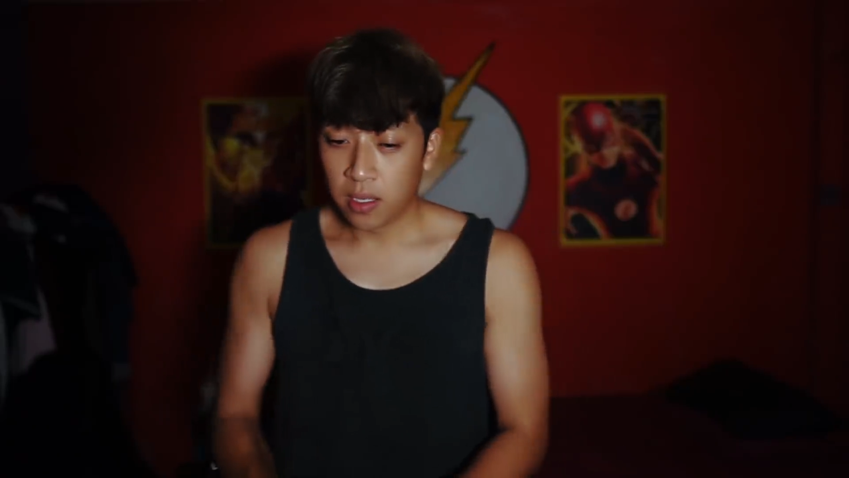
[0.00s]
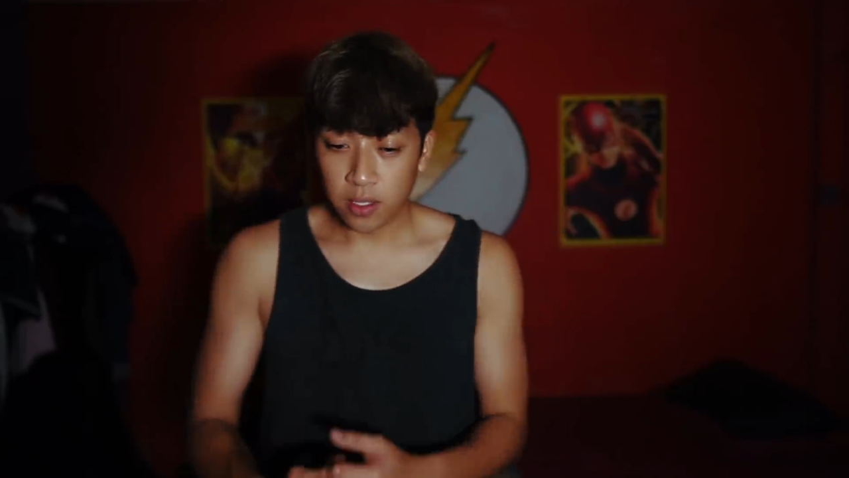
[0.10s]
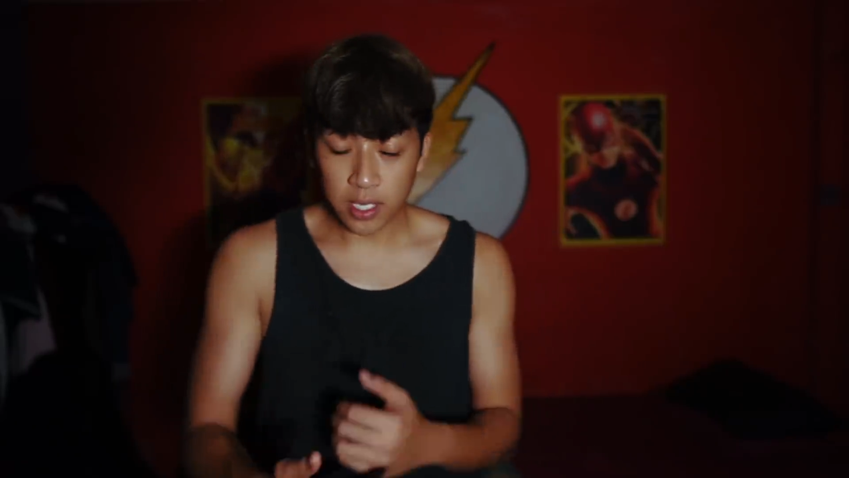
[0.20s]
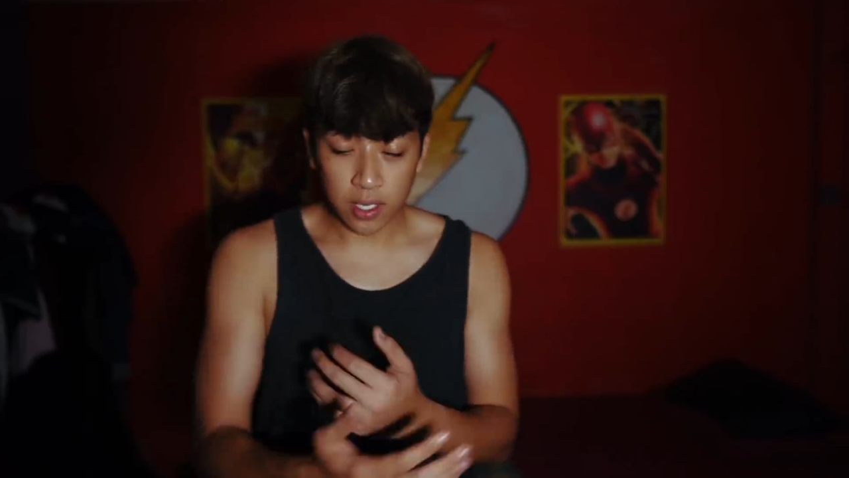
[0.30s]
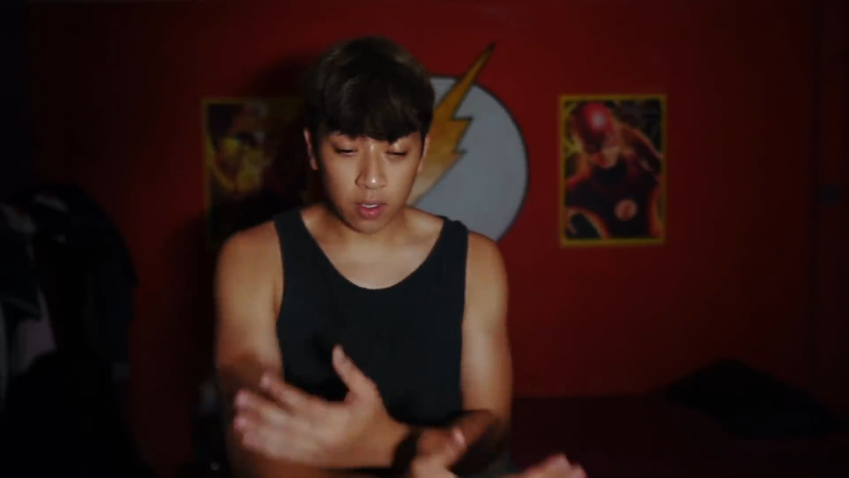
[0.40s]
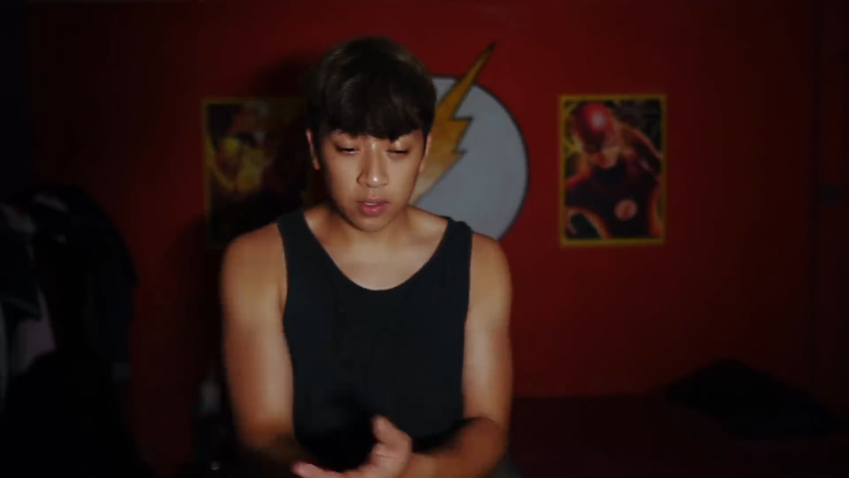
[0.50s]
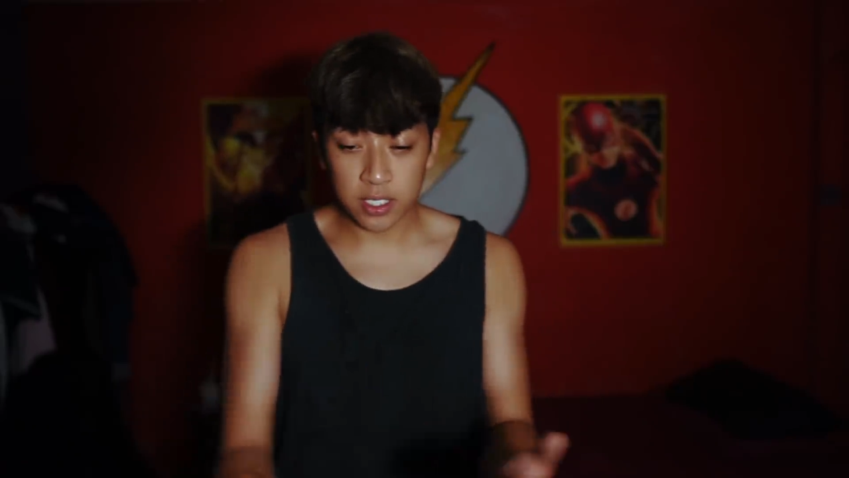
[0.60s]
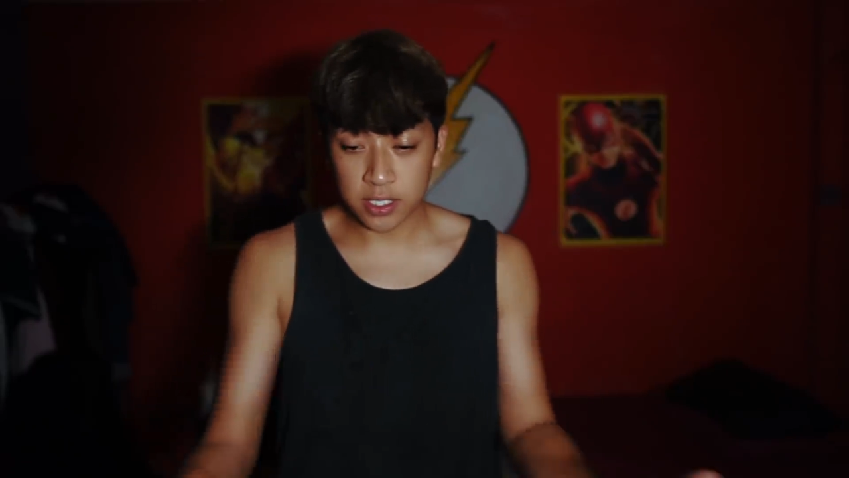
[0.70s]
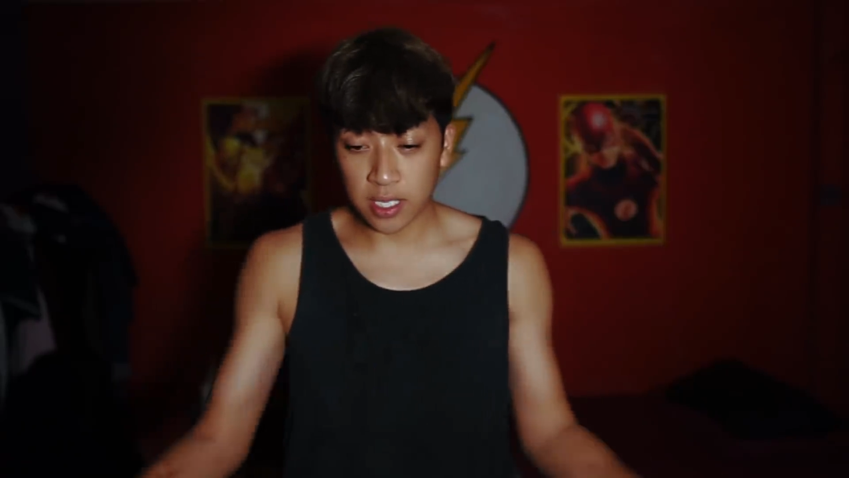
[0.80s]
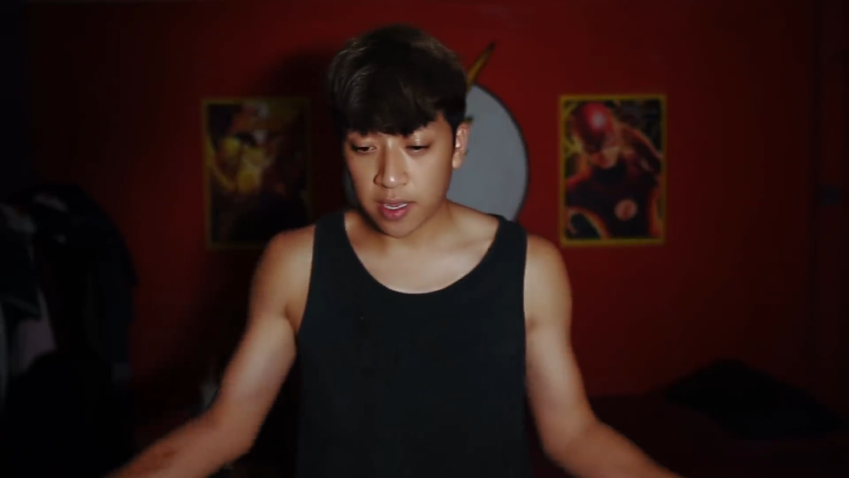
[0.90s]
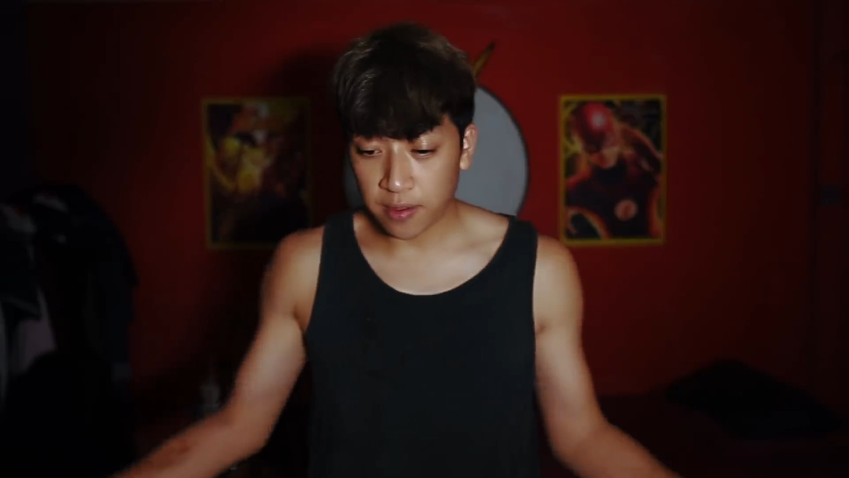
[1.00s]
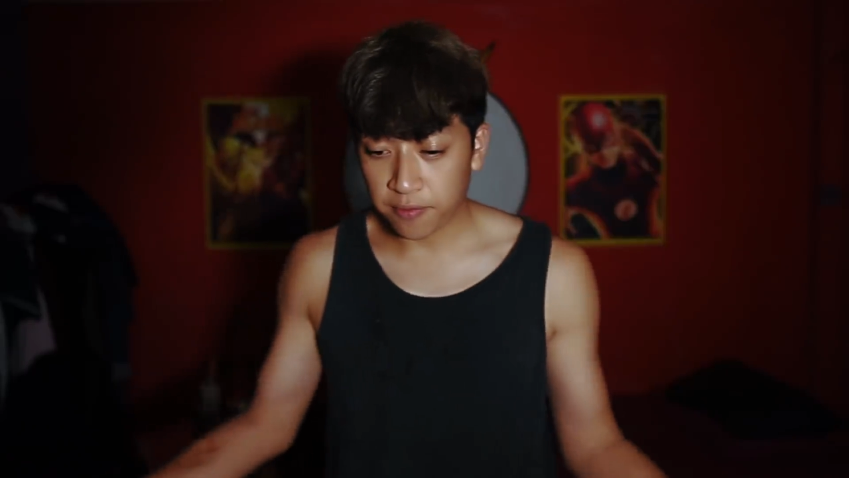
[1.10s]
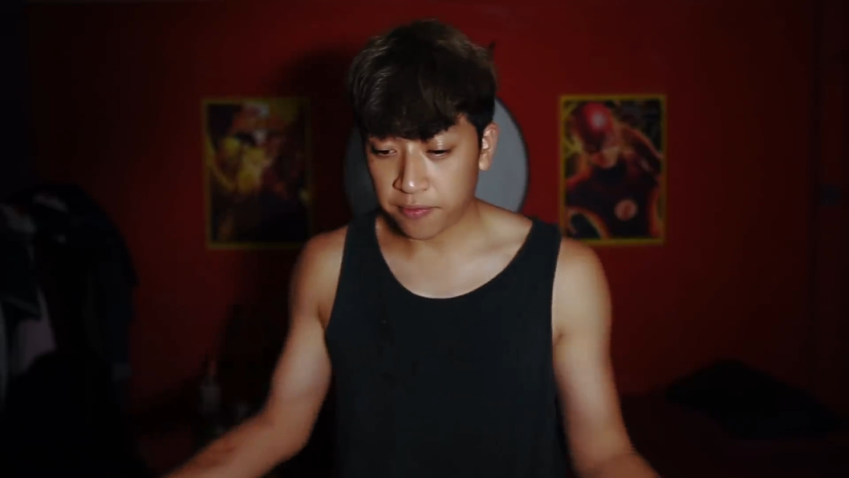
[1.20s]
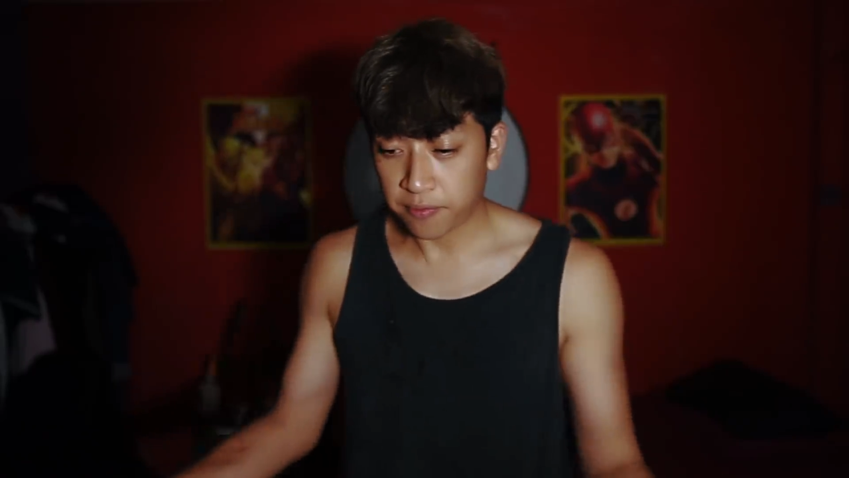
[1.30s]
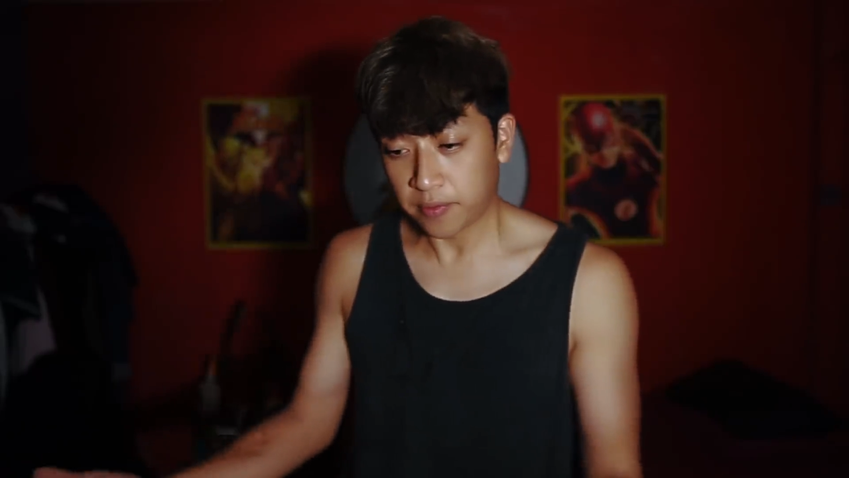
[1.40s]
look at all the stuff